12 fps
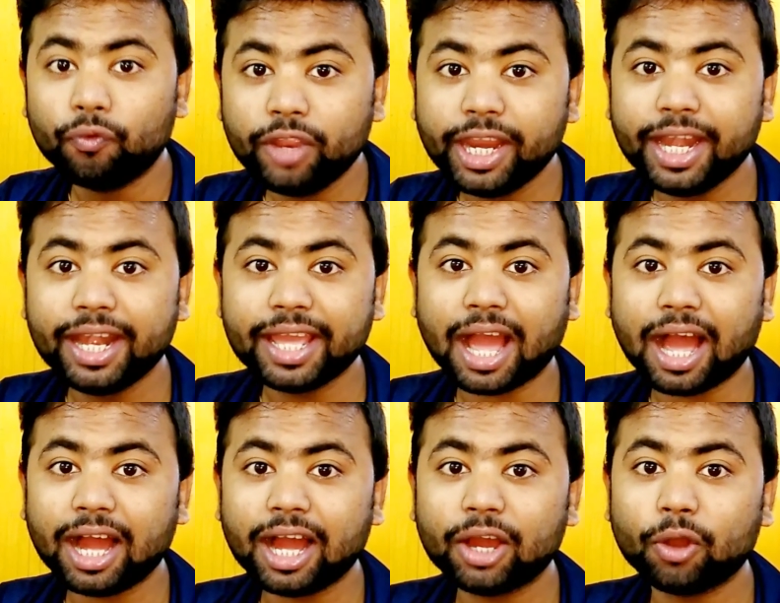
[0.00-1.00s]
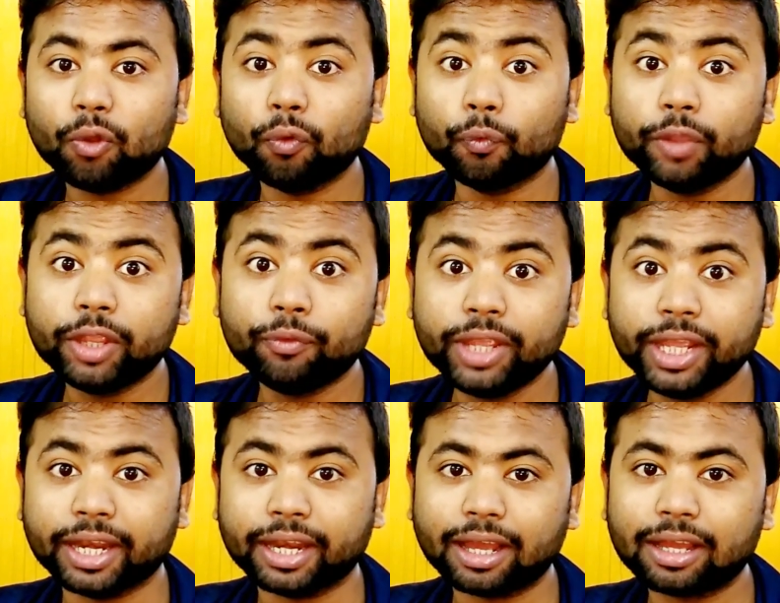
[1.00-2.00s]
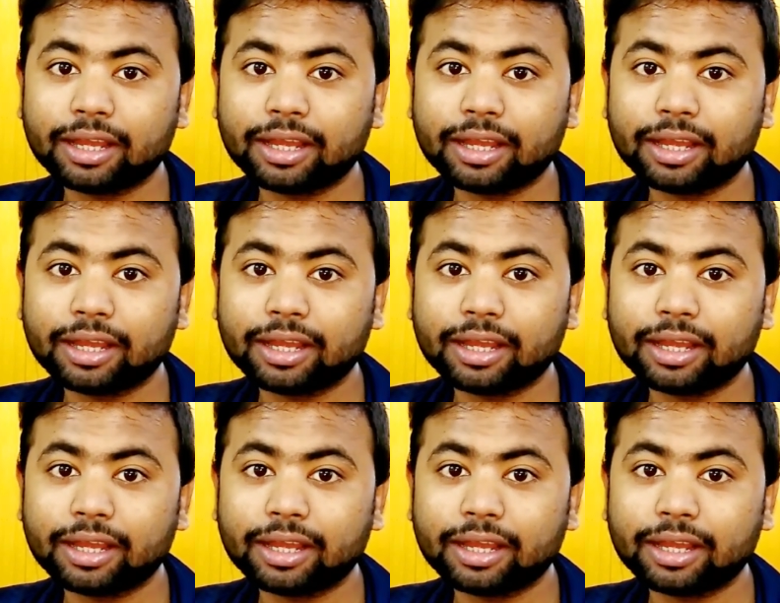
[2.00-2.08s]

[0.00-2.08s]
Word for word: we India, we win.